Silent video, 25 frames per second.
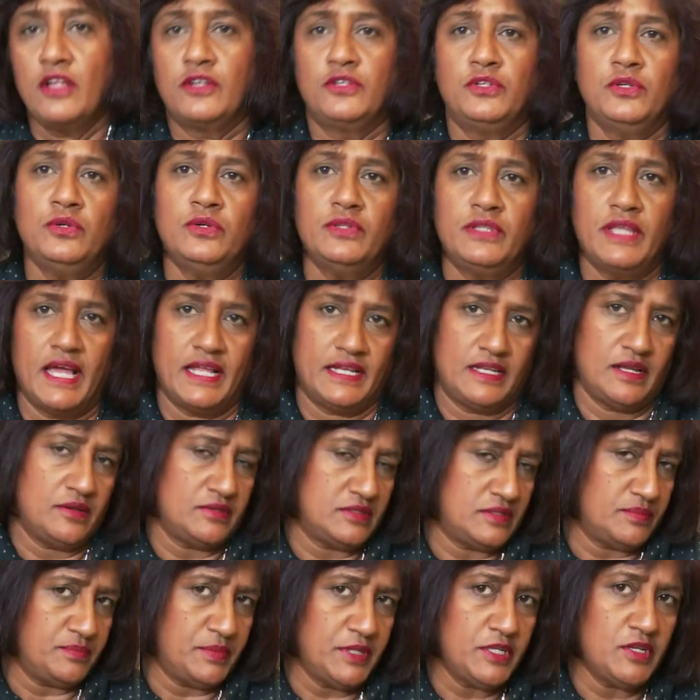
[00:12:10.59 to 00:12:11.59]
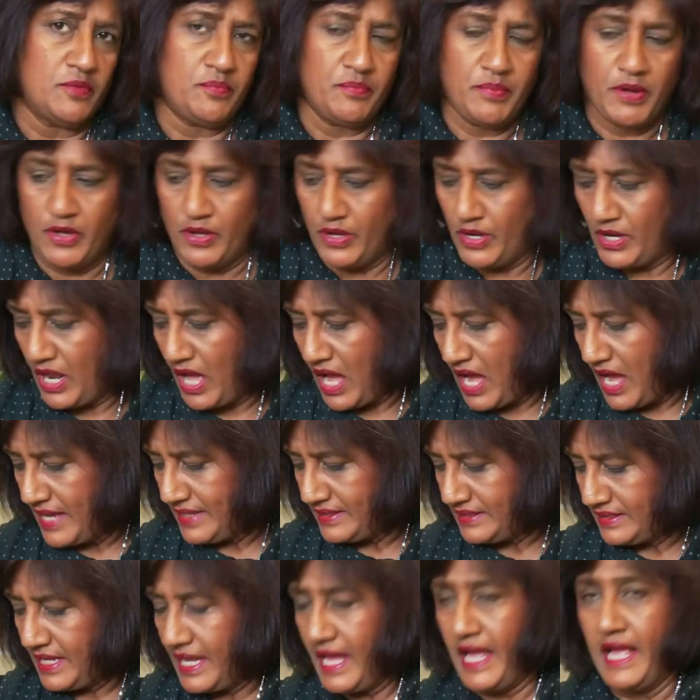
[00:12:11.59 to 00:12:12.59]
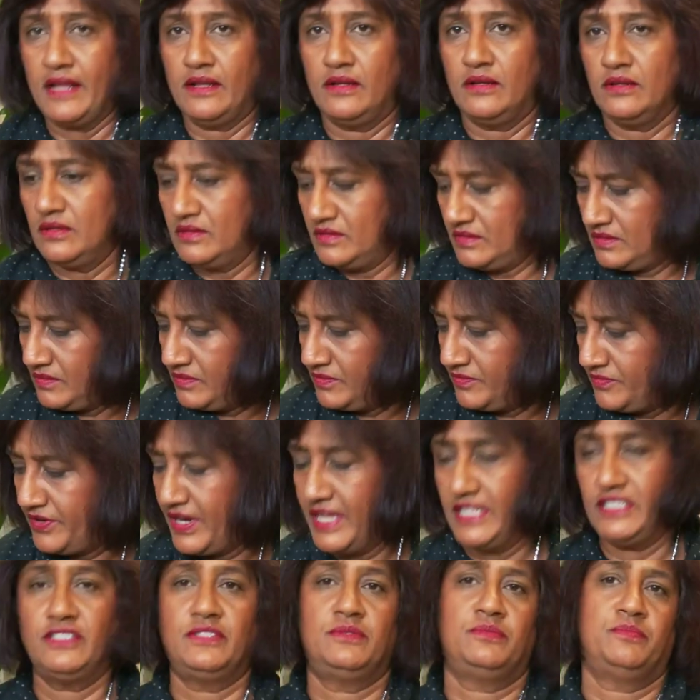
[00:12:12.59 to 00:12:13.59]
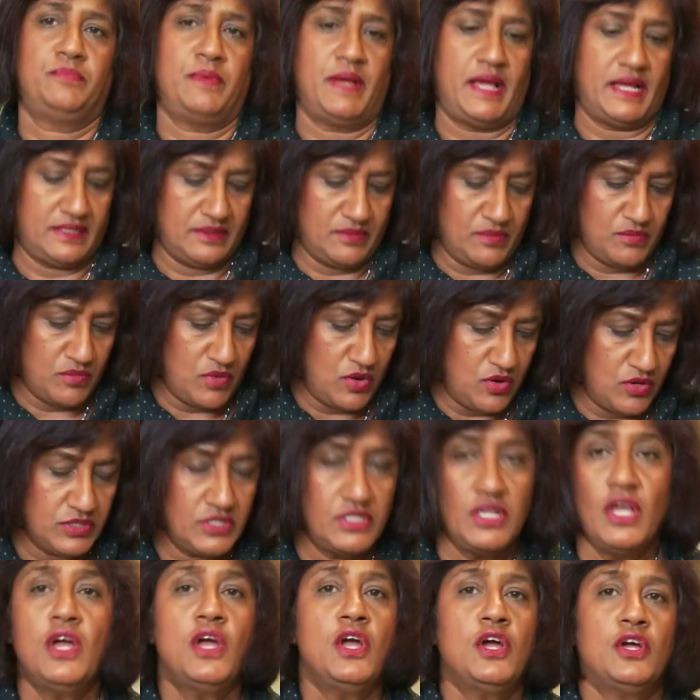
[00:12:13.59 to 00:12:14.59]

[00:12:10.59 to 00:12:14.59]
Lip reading: do that, and a bit of perlite and fresh sphagnum moss.